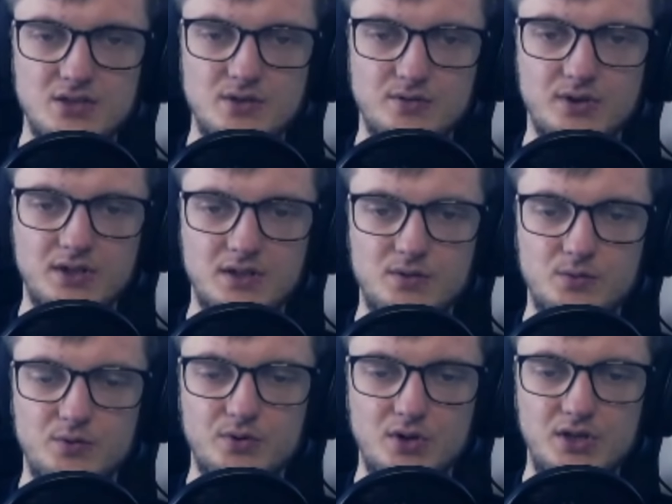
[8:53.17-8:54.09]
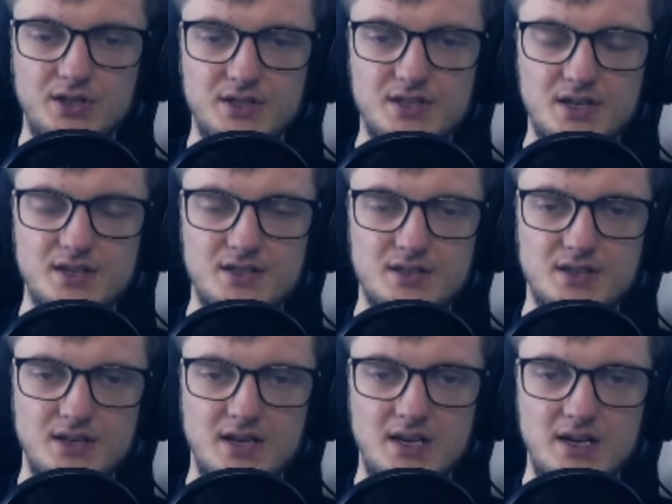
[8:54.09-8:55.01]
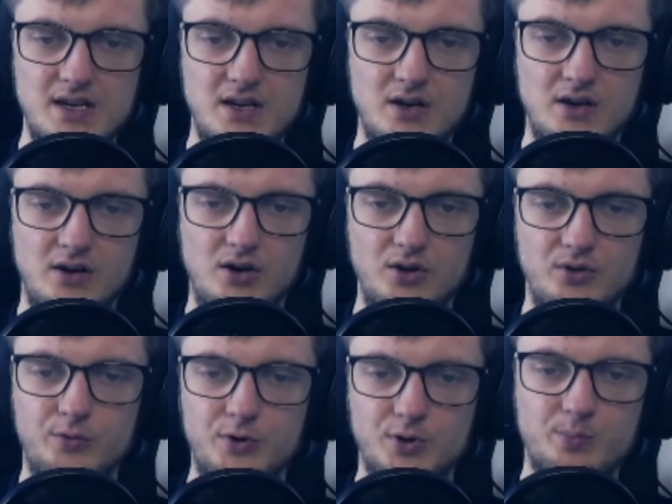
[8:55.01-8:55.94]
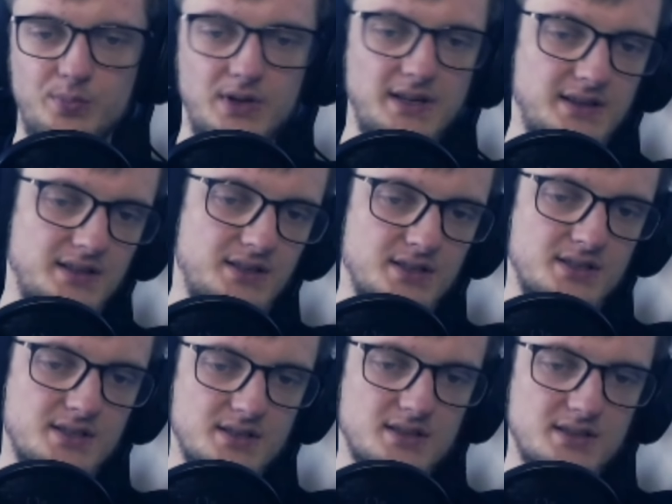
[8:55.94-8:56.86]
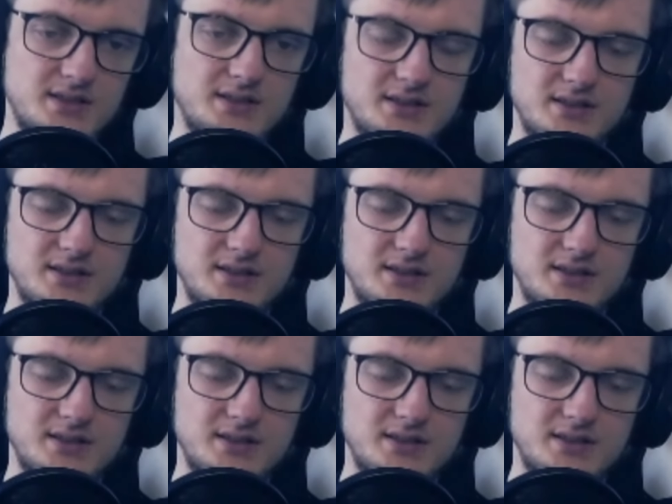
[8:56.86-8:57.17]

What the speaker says: something with Rolling Sands, on 4 play this,